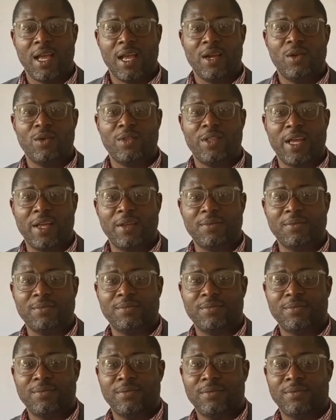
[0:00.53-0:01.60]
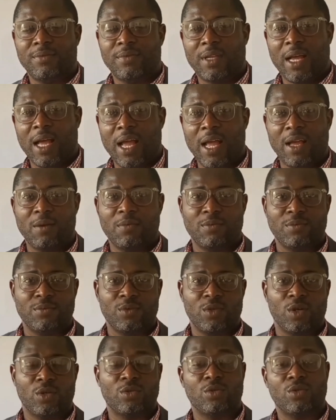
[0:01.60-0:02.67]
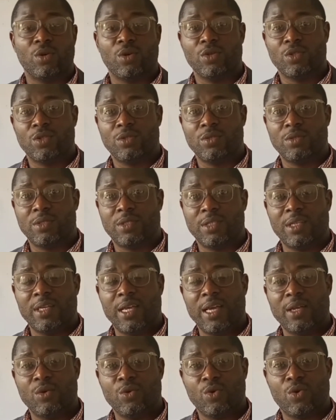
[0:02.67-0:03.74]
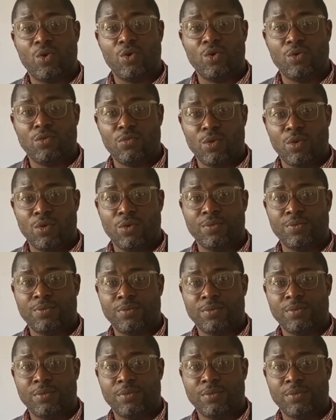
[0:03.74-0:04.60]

Hello there, I am Dr. C.N. Okolubo.